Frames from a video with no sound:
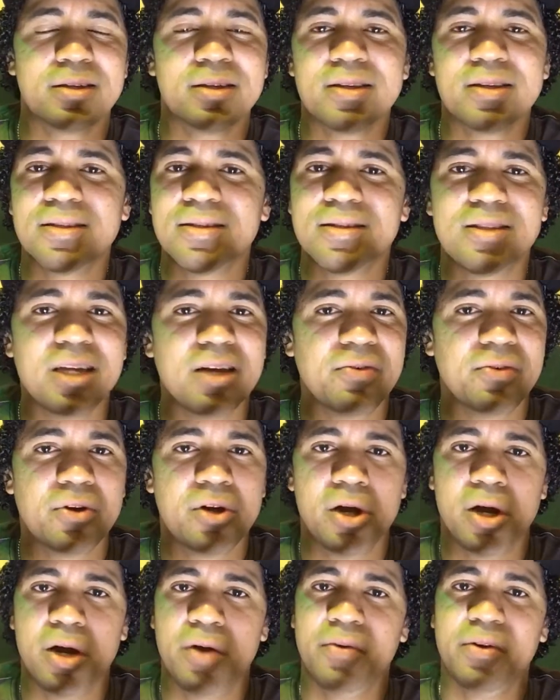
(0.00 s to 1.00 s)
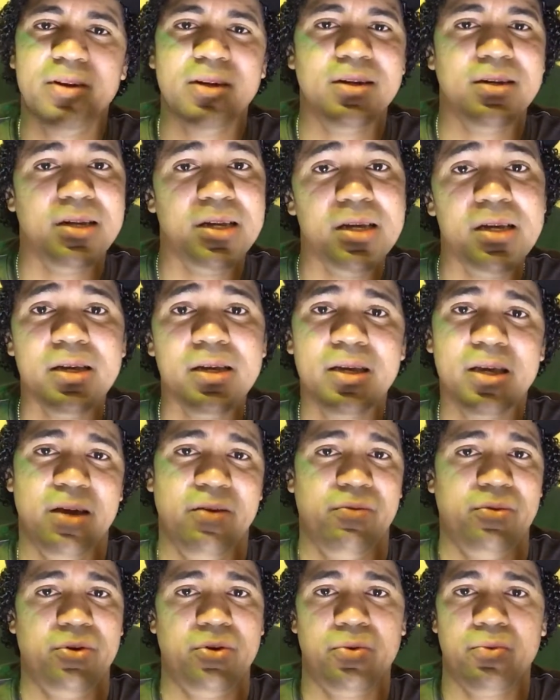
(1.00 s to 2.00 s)
Steph Curry didn't need
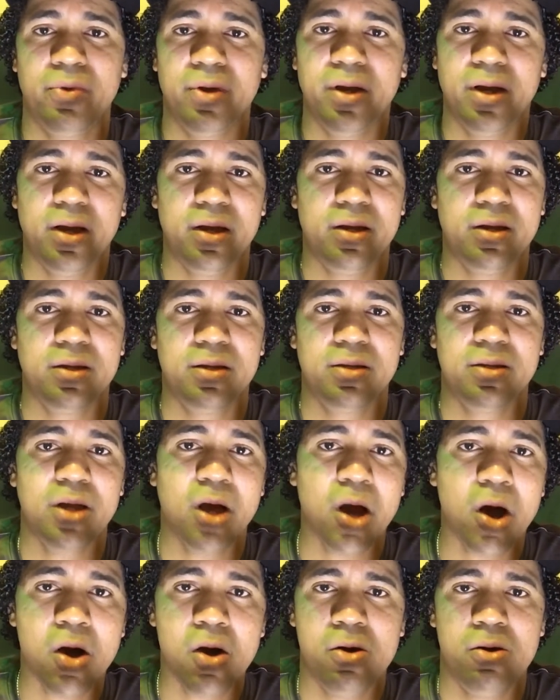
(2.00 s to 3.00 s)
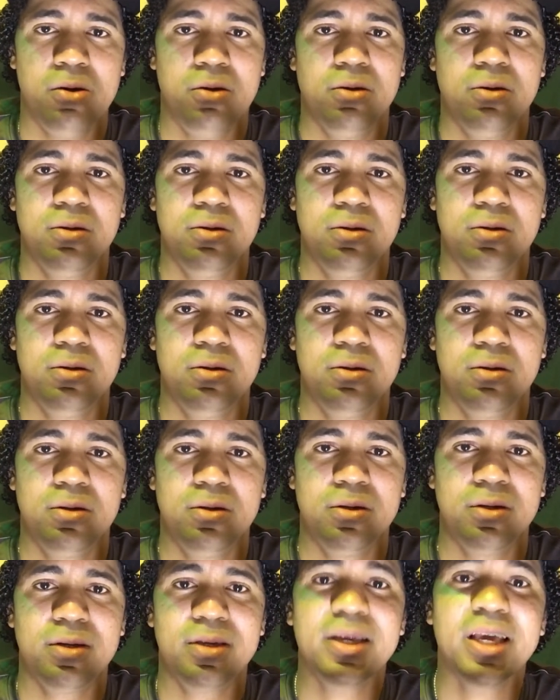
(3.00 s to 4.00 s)
Kevin Durant, y'all.
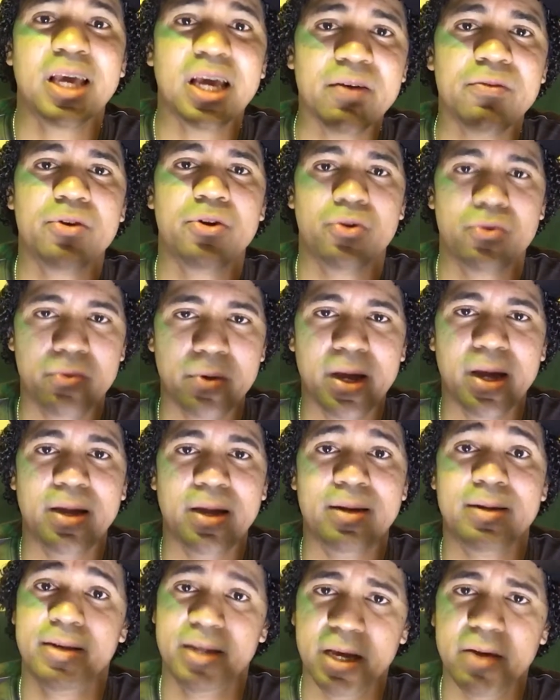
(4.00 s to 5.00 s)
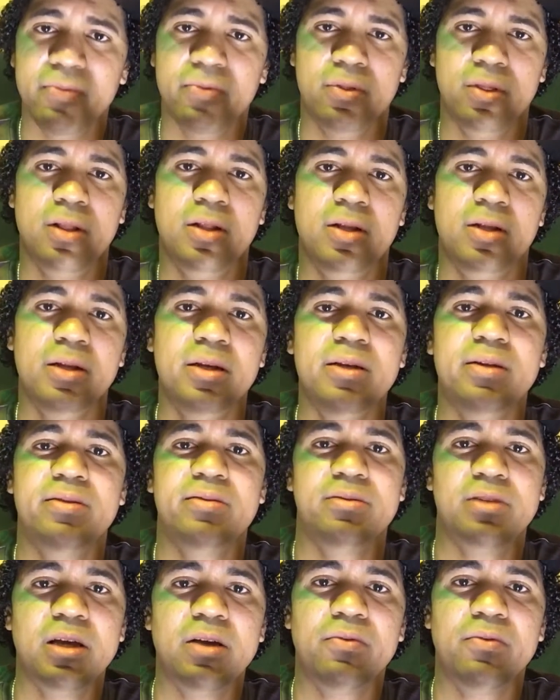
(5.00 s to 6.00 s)
Kevin Durant definitely needed
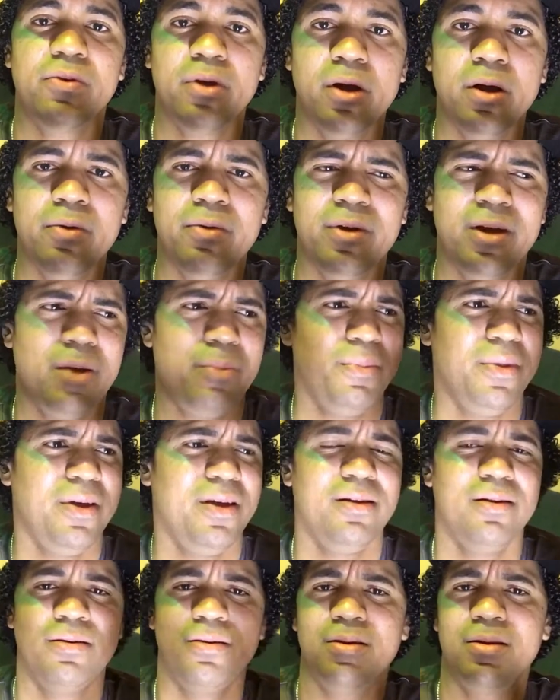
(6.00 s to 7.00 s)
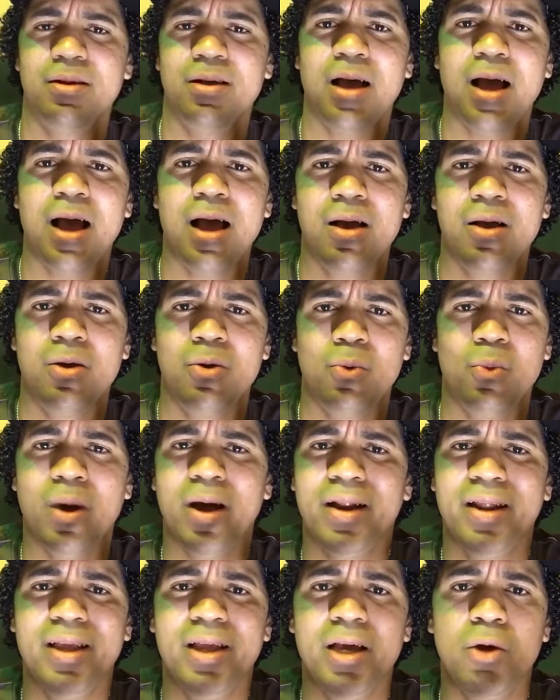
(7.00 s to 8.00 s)
Steph Curry. I mean, why
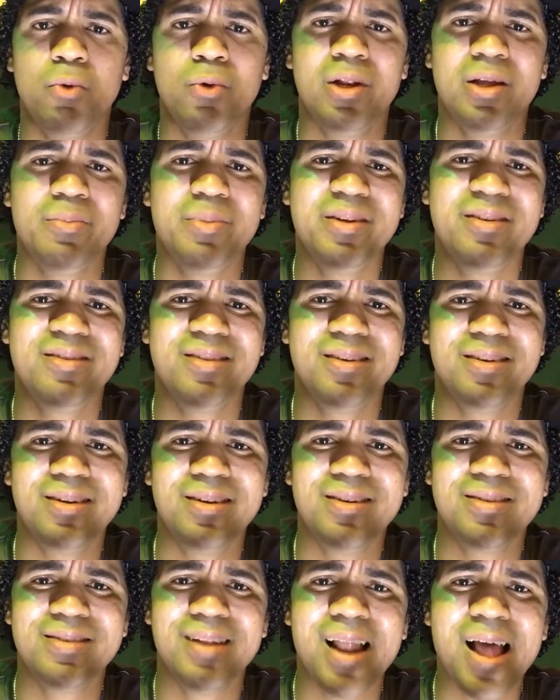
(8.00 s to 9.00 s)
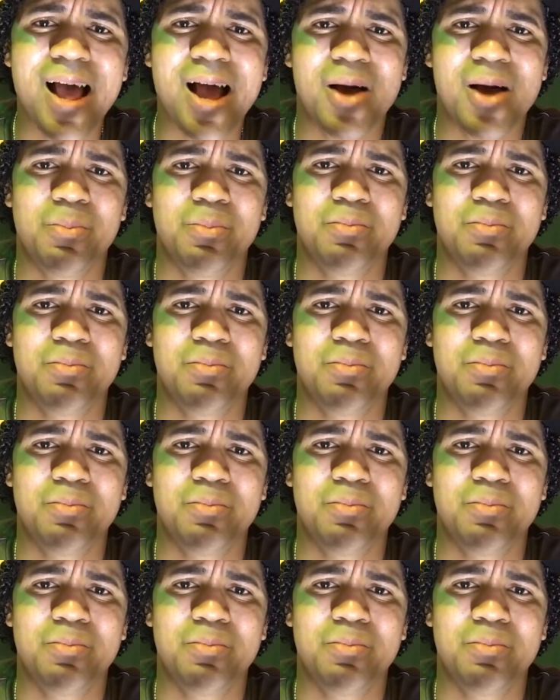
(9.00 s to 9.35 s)
the hell would he be sitting in his lap